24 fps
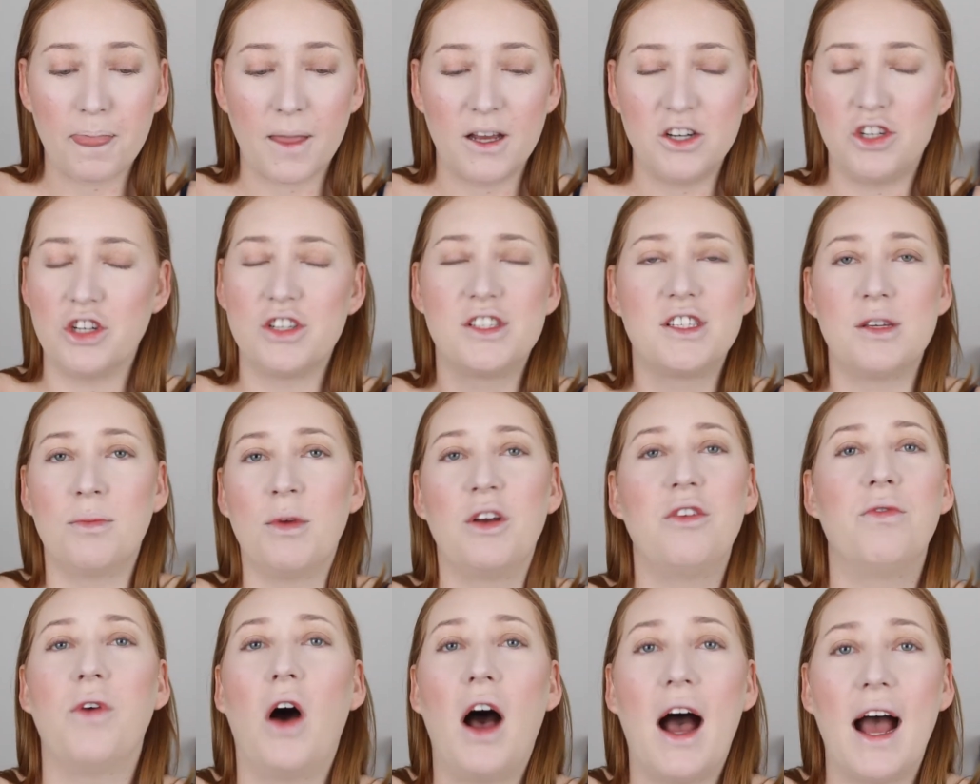just some
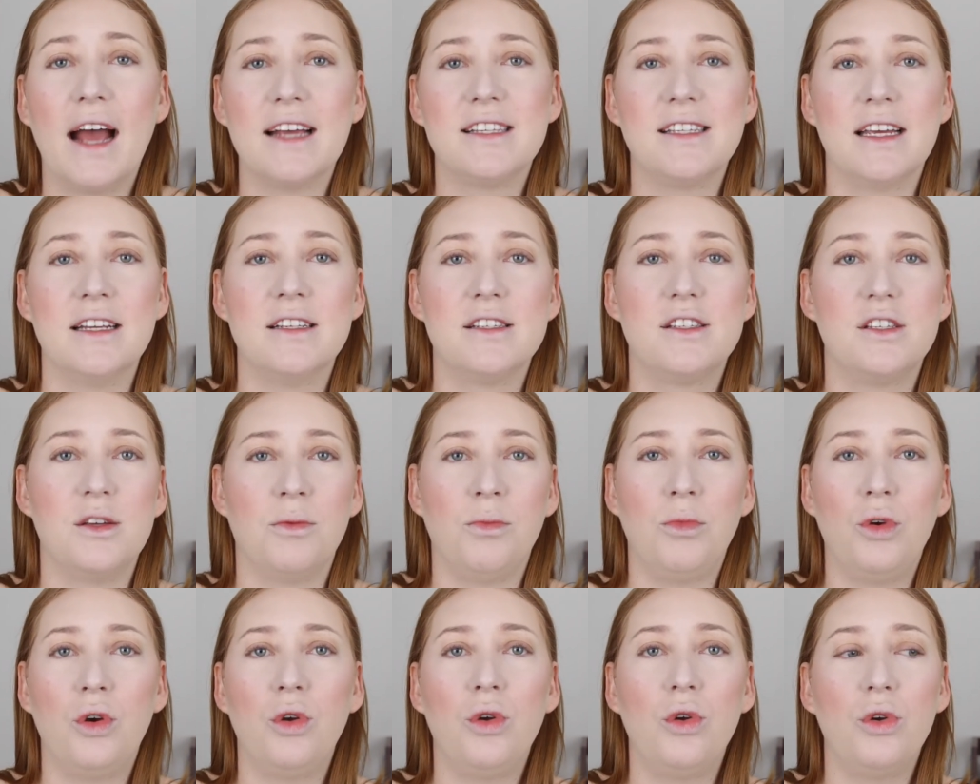advice and
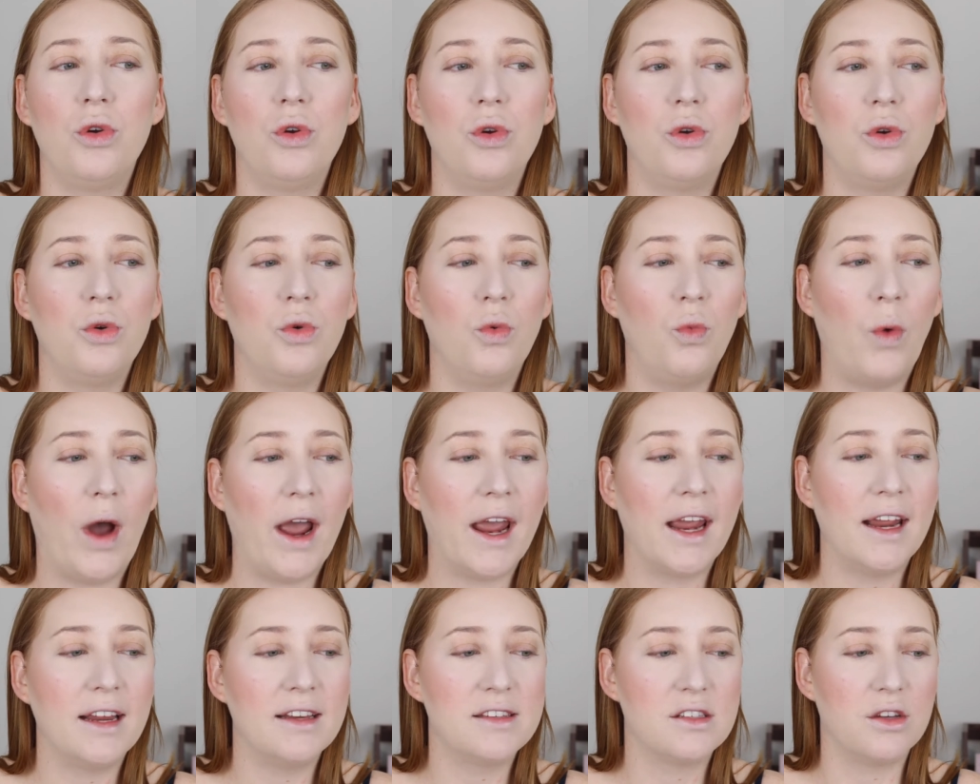some new
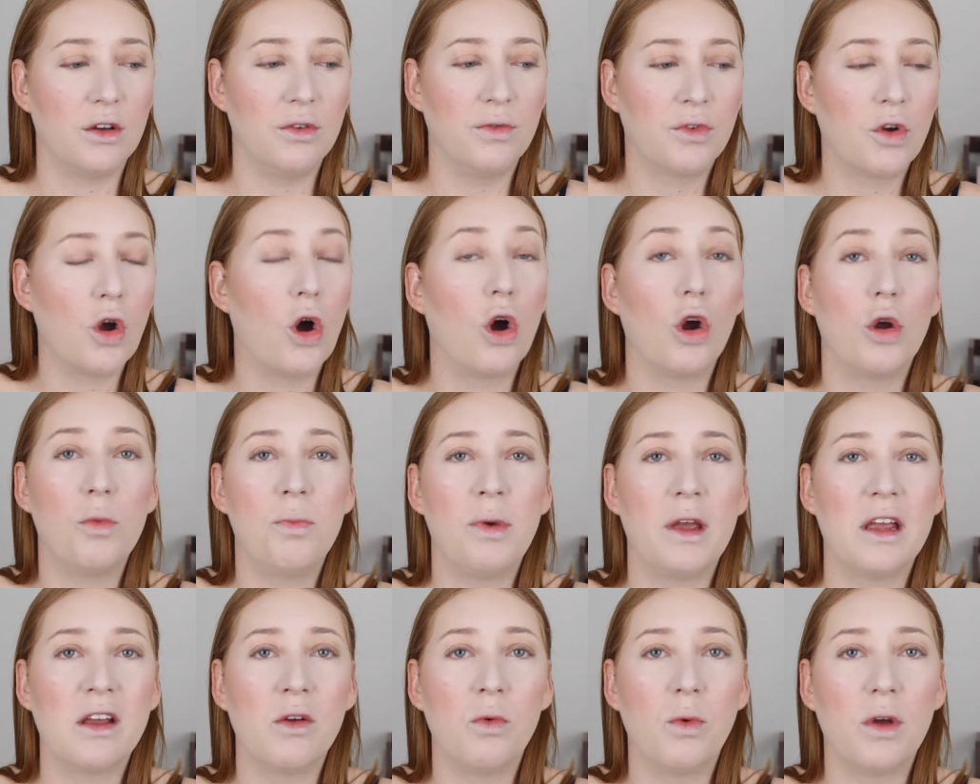ways of
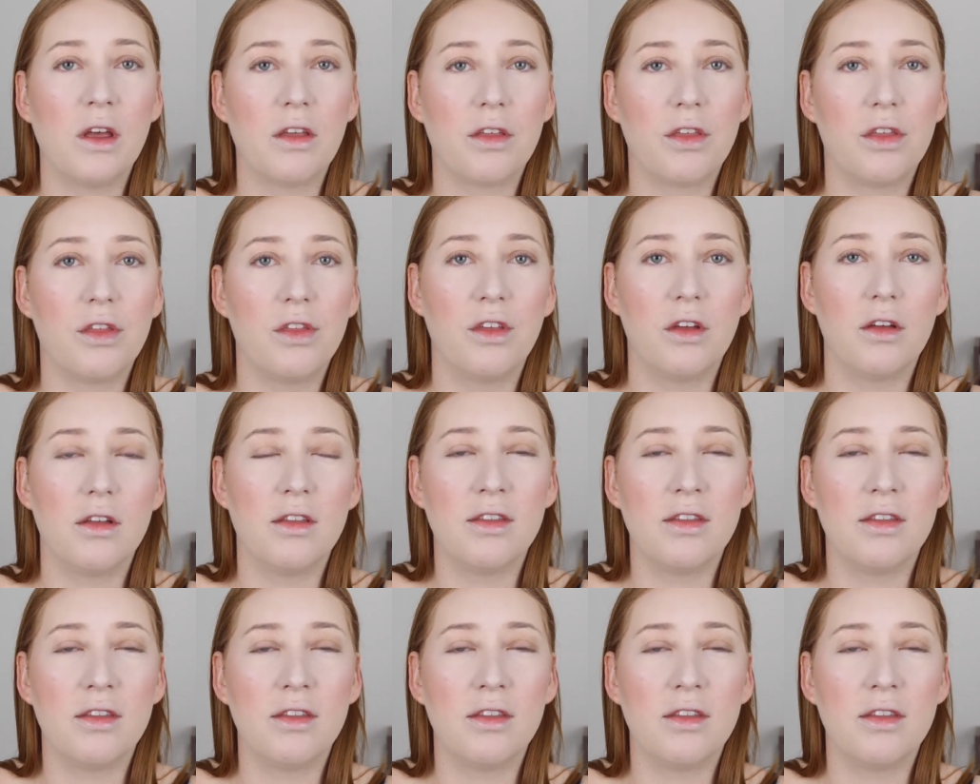coping with